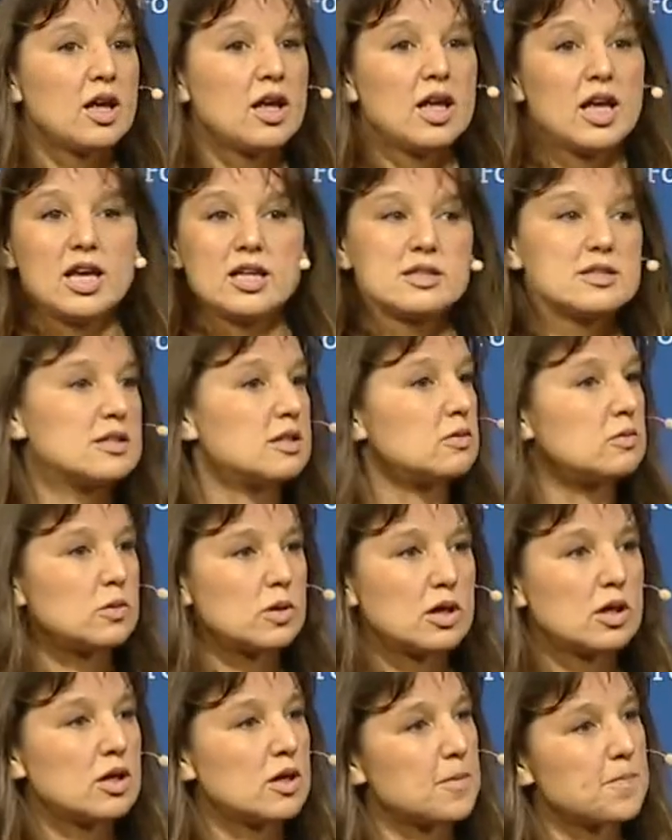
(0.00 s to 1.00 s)
It didn't
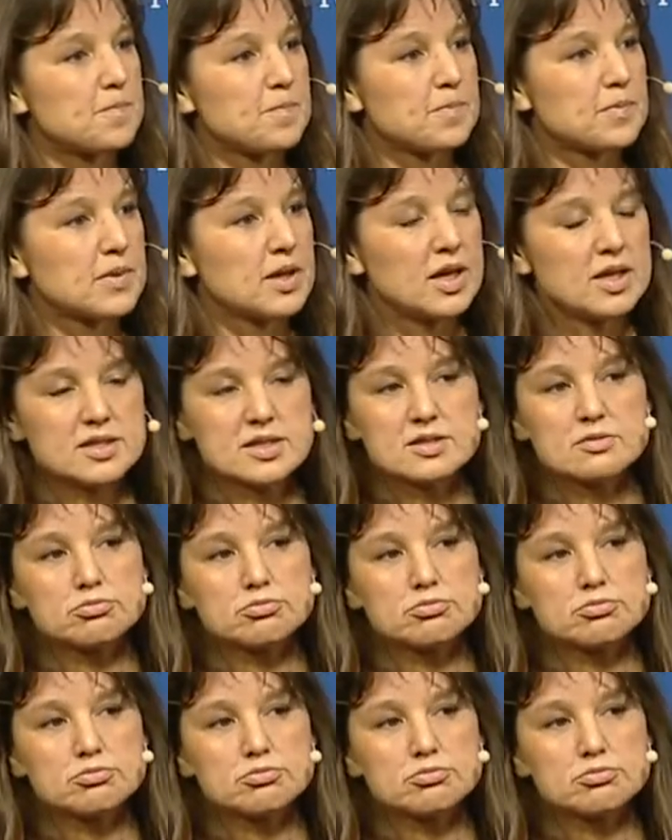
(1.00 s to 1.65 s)
work. It's